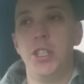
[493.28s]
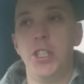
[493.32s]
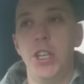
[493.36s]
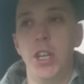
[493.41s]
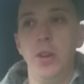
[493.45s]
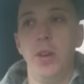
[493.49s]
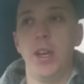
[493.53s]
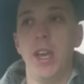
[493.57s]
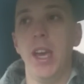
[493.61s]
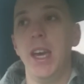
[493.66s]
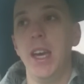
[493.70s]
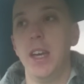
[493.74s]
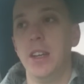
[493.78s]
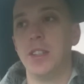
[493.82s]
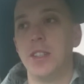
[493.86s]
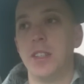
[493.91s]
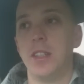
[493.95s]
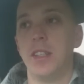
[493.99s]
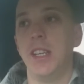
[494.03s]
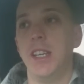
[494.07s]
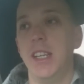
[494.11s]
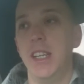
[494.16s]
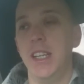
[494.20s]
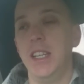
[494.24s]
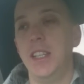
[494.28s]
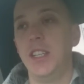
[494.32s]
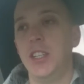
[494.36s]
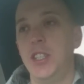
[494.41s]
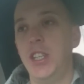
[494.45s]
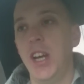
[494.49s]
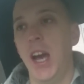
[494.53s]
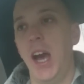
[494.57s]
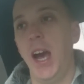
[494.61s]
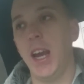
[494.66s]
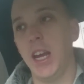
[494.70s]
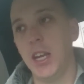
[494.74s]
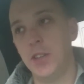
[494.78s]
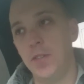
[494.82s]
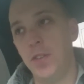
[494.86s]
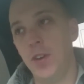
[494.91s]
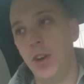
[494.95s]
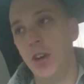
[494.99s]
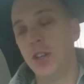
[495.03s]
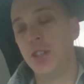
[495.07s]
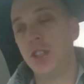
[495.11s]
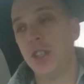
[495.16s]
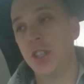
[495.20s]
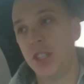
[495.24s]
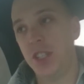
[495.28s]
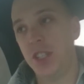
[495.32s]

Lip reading: two gears that you need to check is first to